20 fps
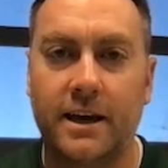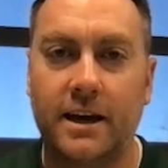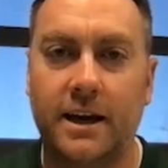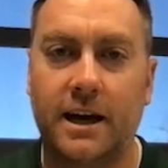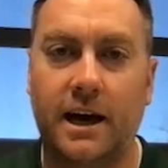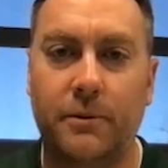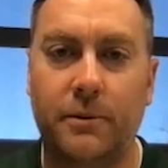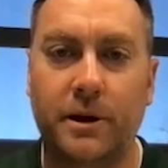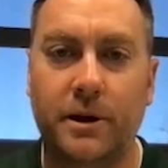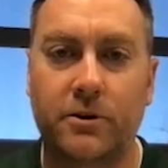
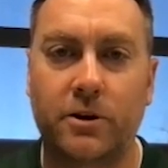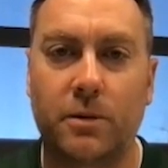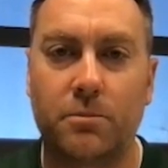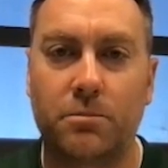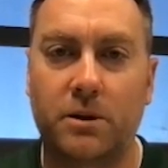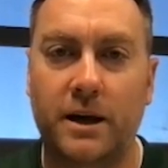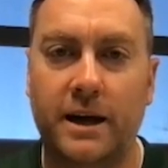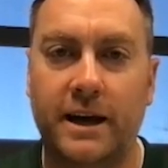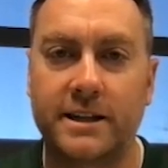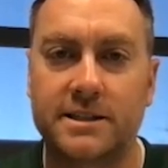Uh, we grew up
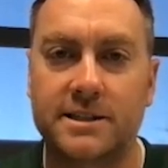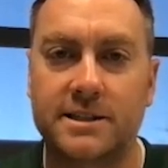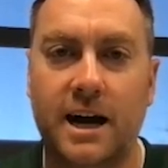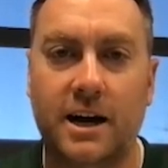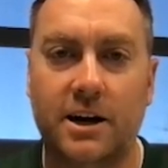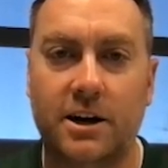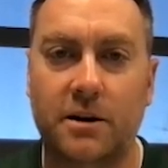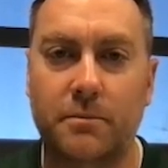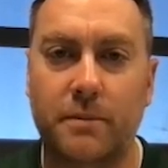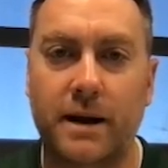playing
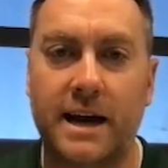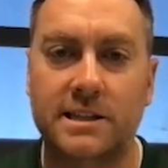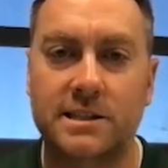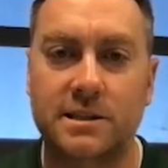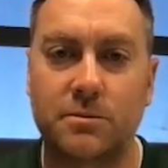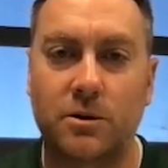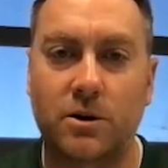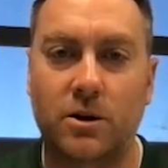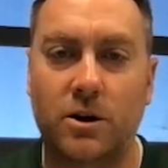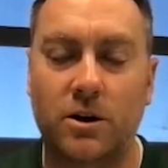soccer and
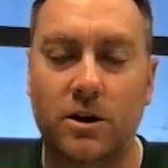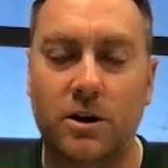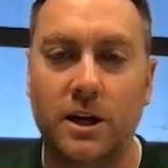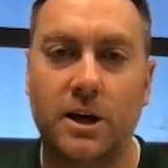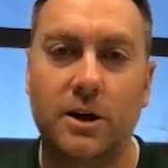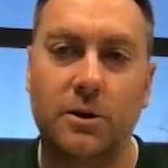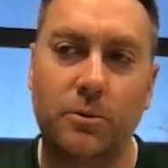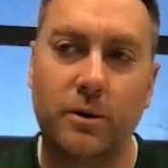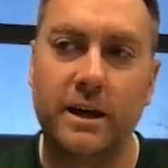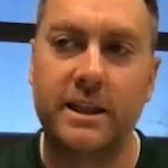basketball
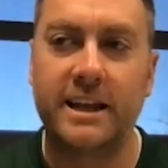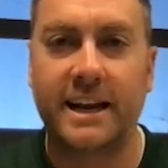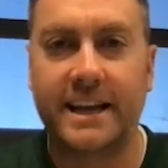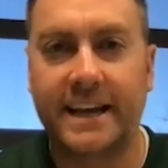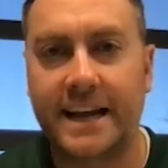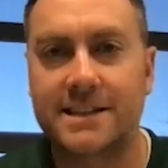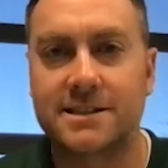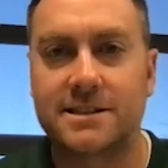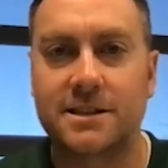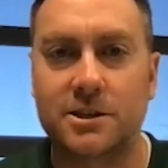with and
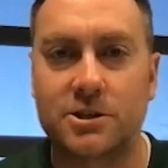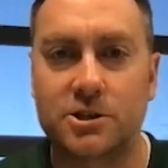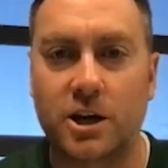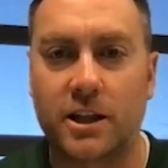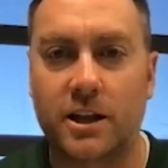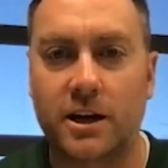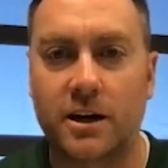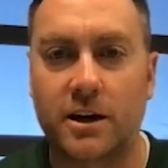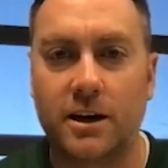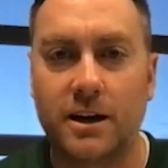against each
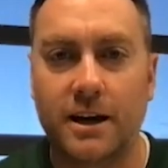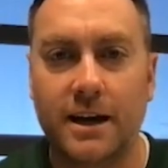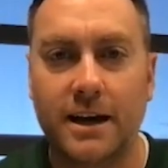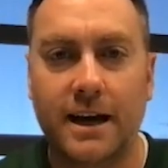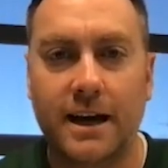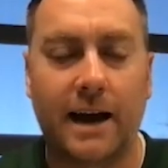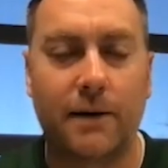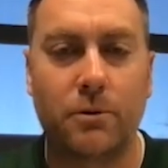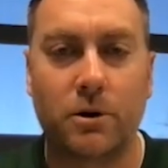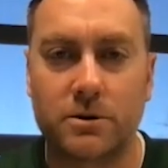other.
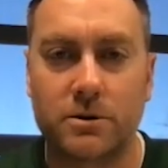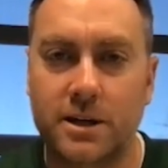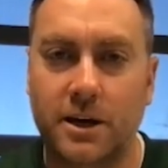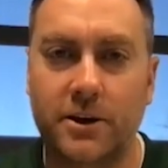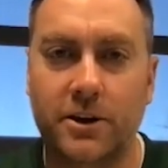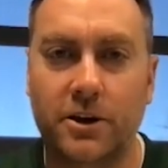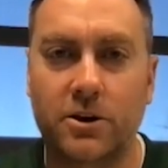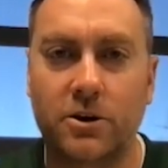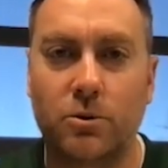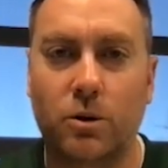I won't tell
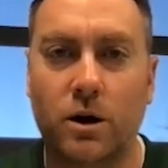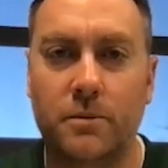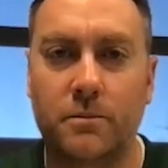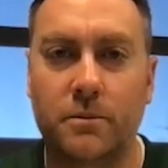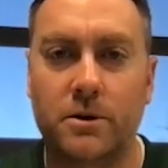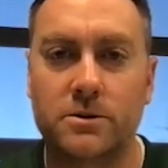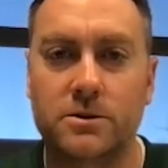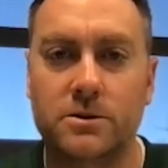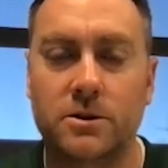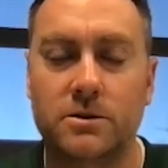you who won most of